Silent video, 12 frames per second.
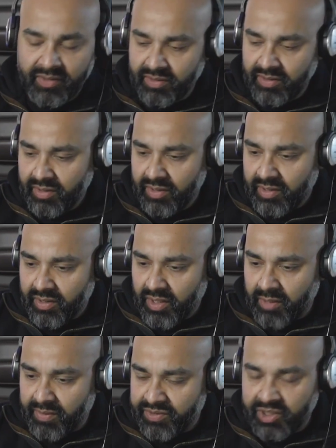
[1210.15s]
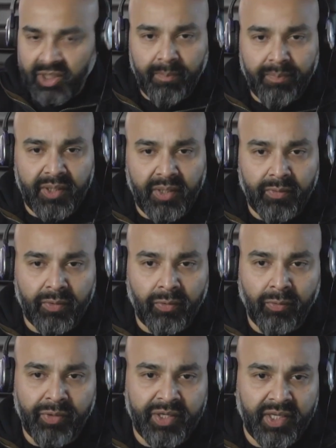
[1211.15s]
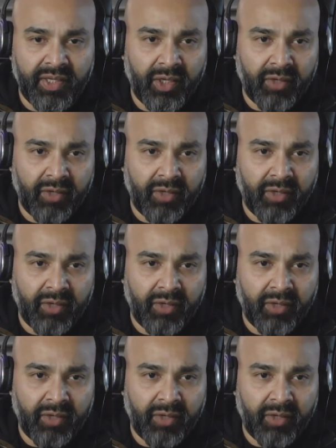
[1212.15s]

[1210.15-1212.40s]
And, as a company, we're already,